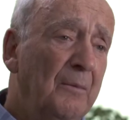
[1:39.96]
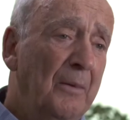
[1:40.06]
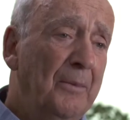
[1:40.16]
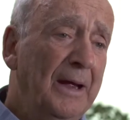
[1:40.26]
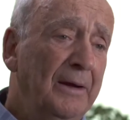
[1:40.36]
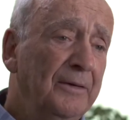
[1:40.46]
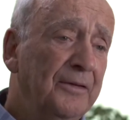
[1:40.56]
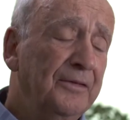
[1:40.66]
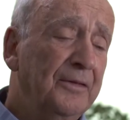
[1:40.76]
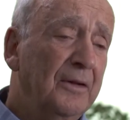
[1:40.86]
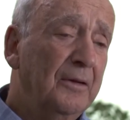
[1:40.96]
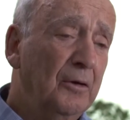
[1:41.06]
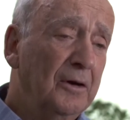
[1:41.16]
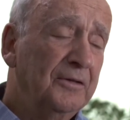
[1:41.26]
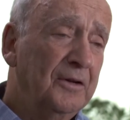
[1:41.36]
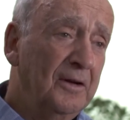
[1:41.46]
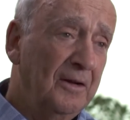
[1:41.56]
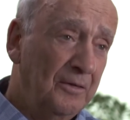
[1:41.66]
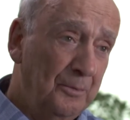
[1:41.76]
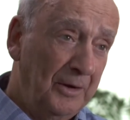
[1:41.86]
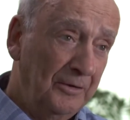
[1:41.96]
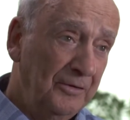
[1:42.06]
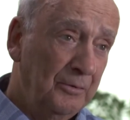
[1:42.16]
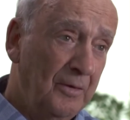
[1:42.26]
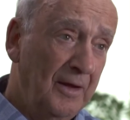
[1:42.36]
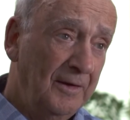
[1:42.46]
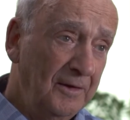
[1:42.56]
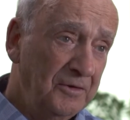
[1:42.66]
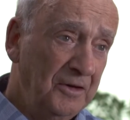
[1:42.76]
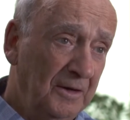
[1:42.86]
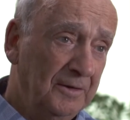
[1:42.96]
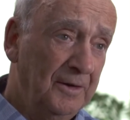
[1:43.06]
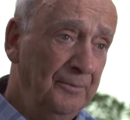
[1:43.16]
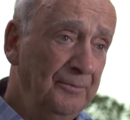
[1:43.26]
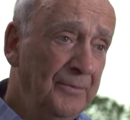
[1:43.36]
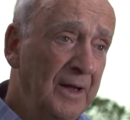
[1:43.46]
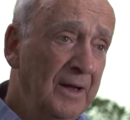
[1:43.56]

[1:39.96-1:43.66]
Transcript: My parents took us to this bus with other children,